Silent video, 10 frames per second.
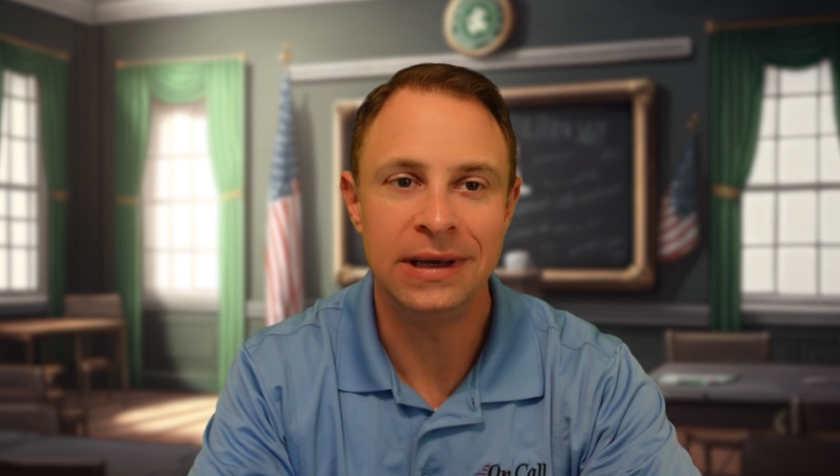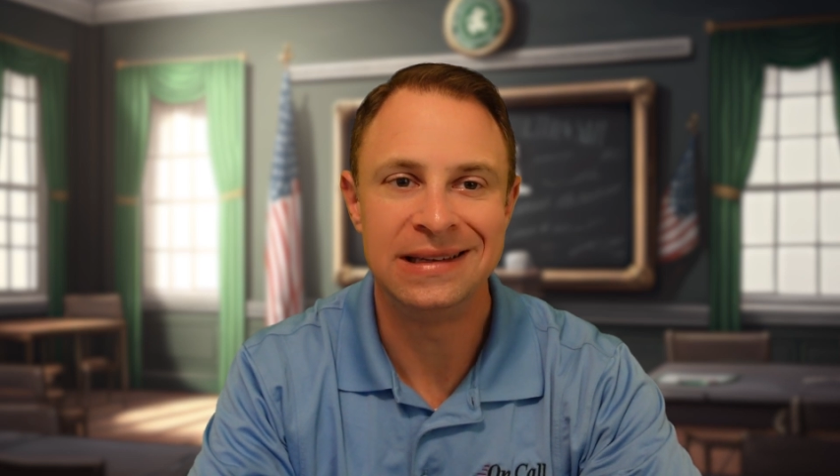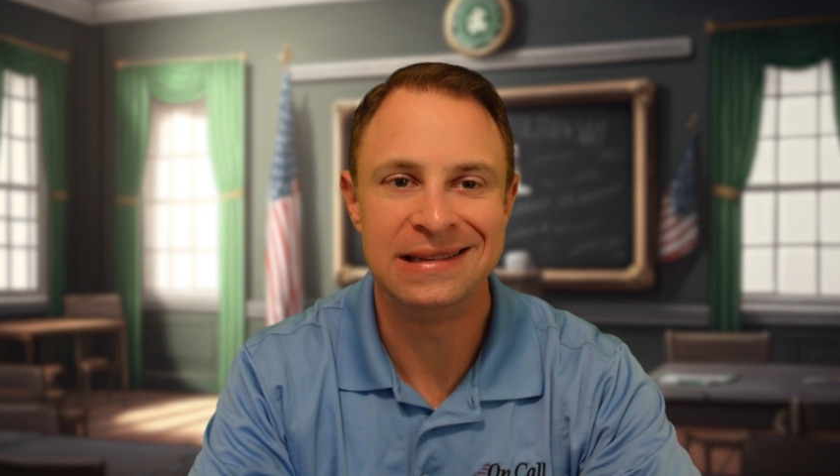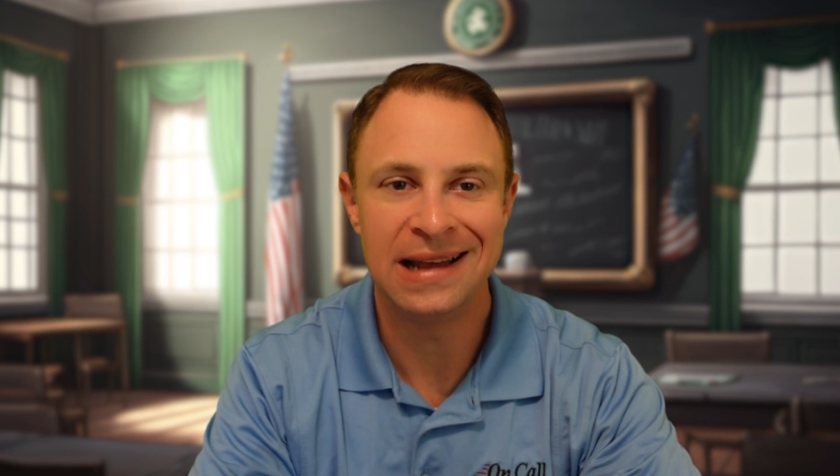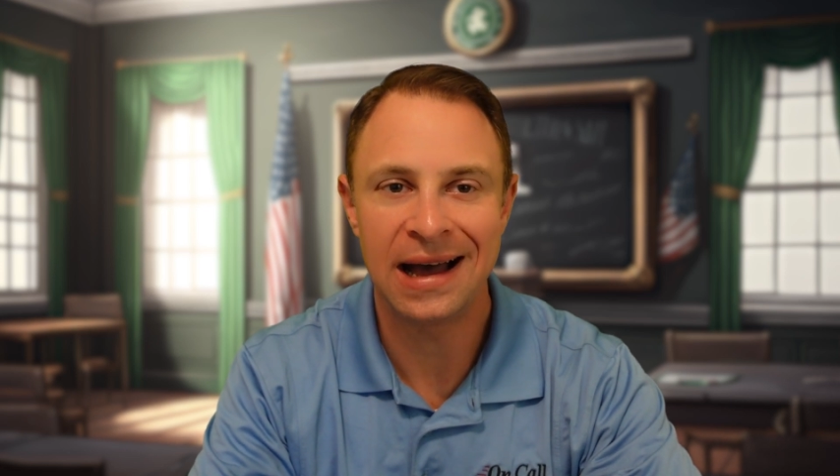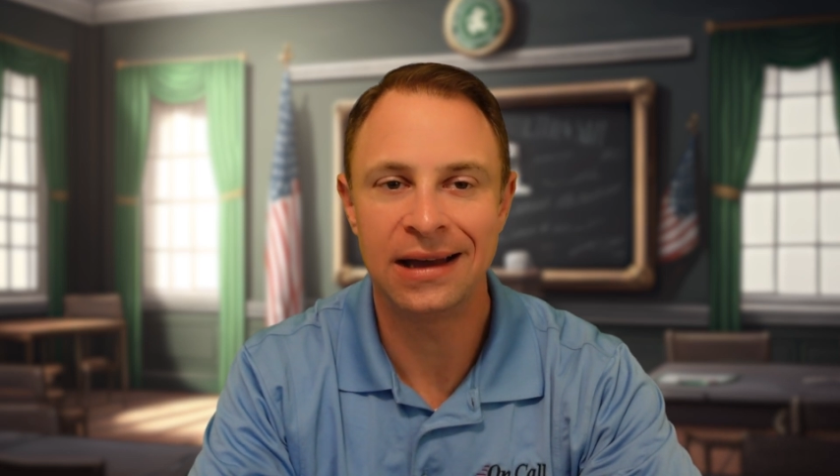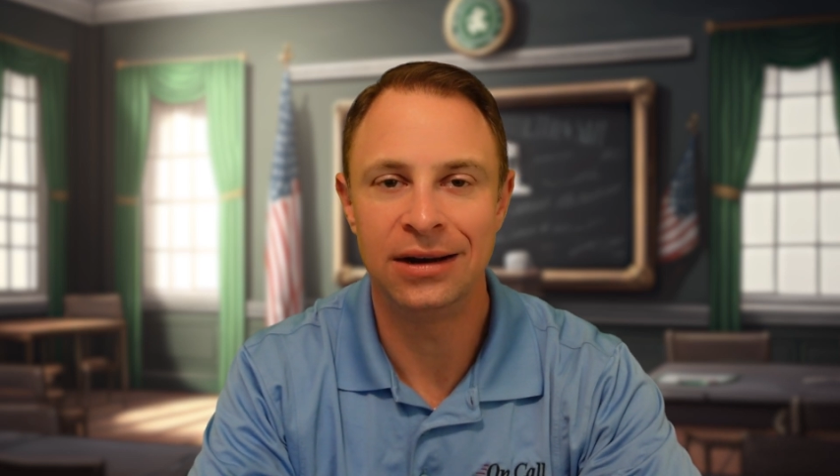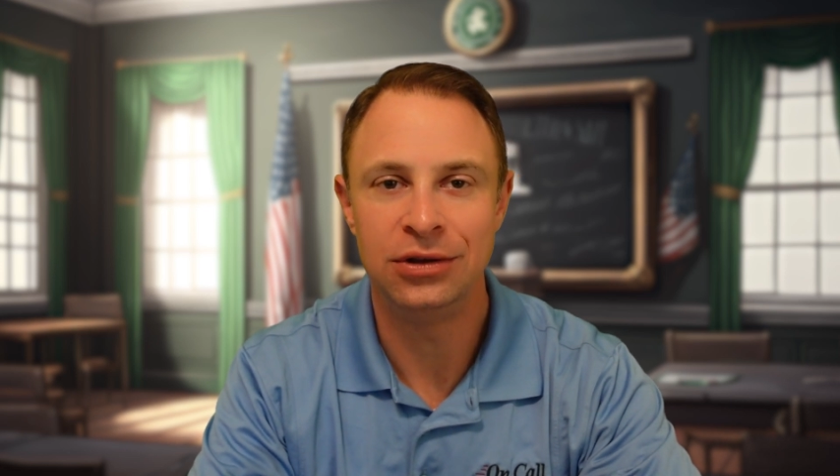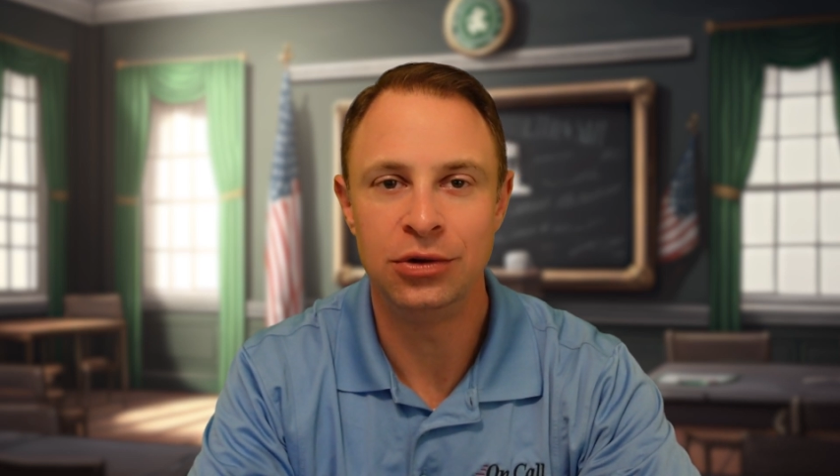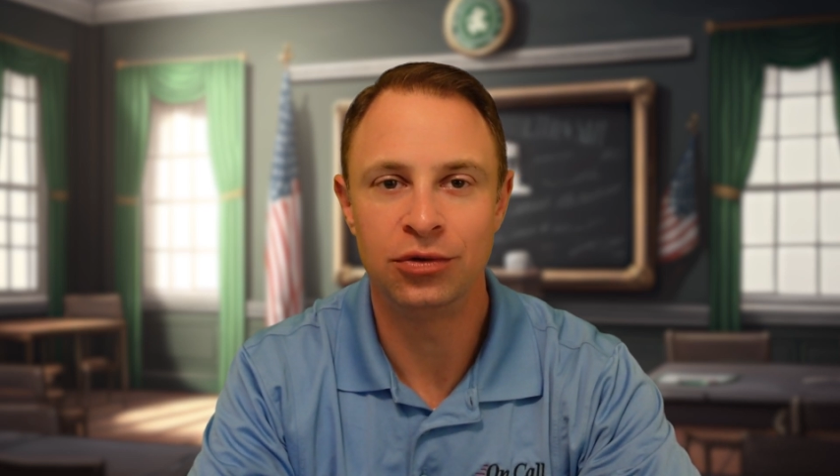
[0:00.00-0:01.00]
is not an
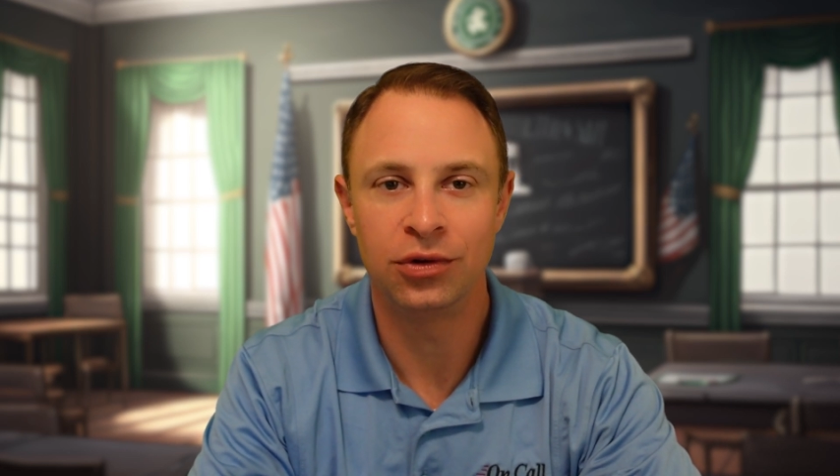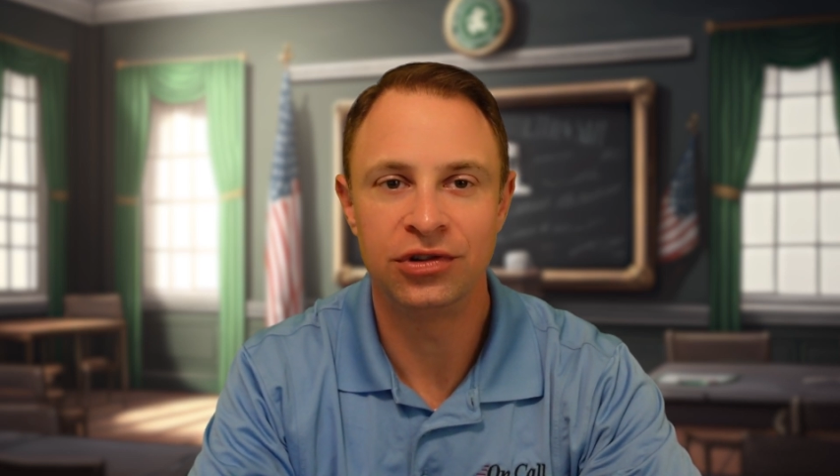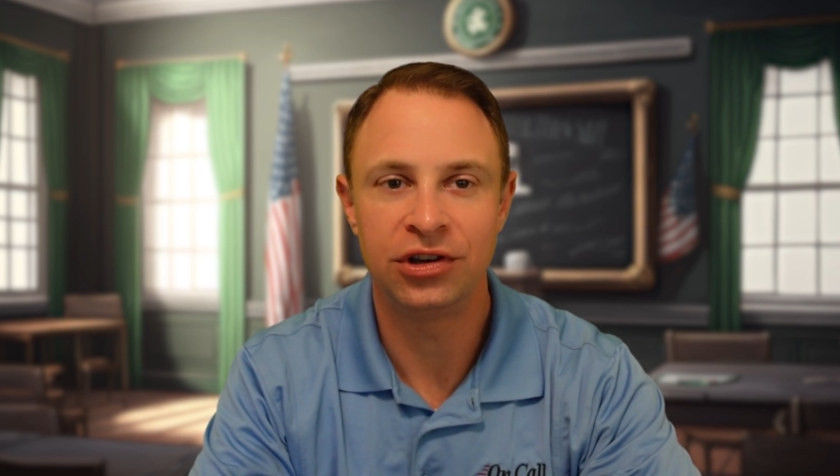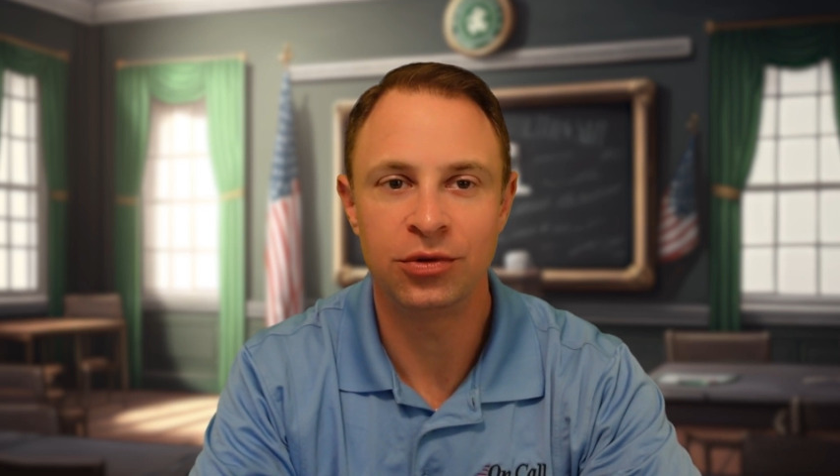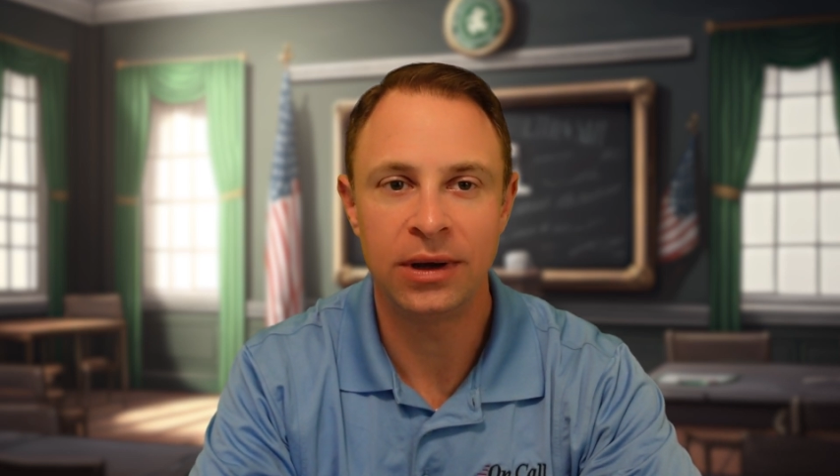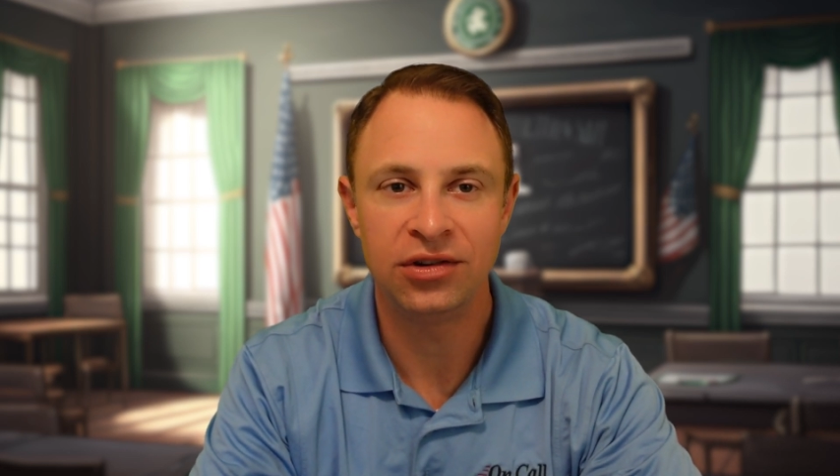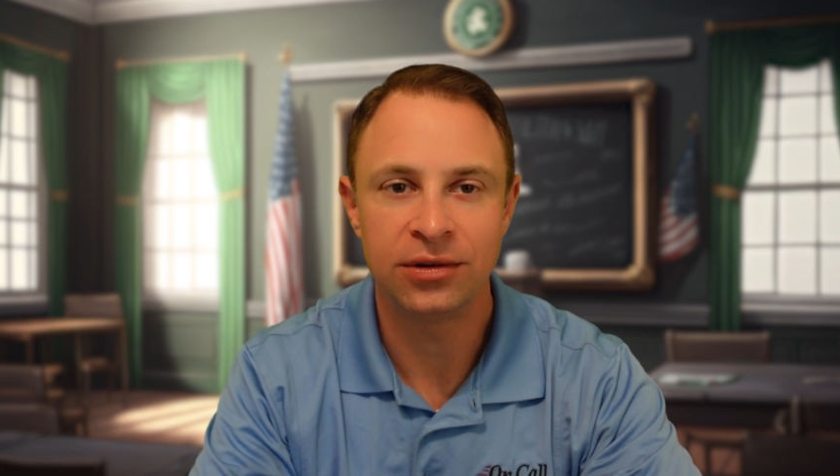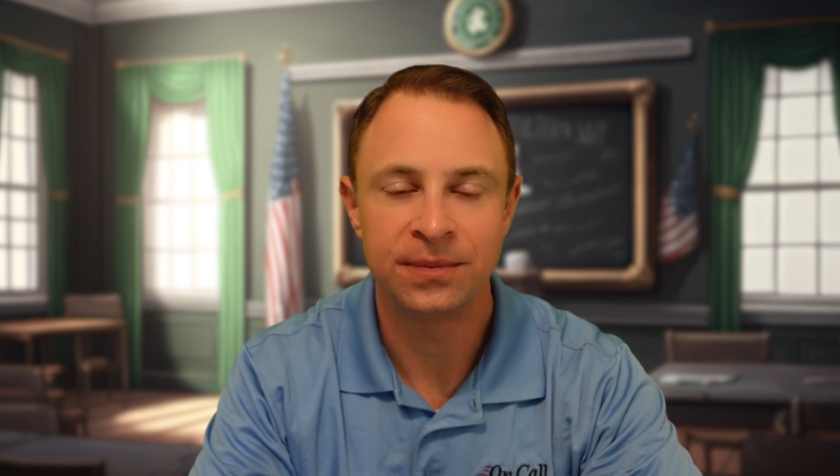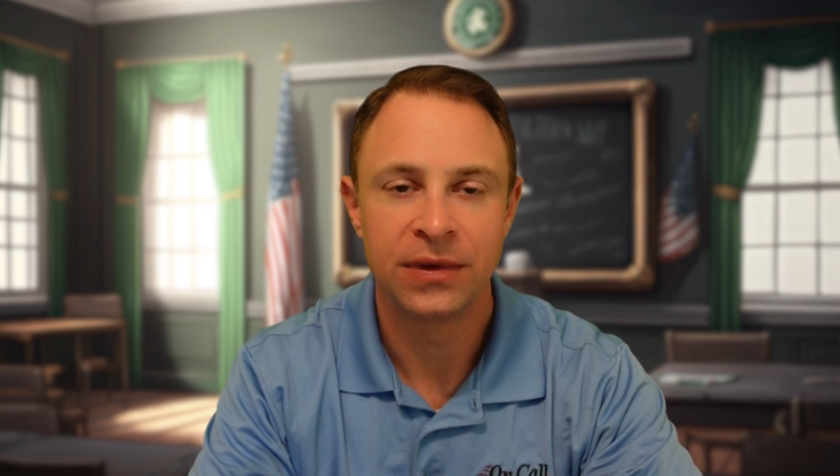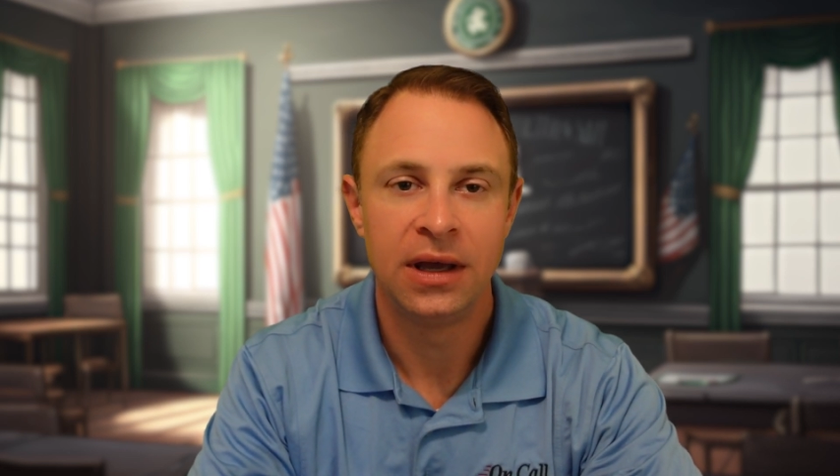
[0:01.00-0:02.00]
unusual situation.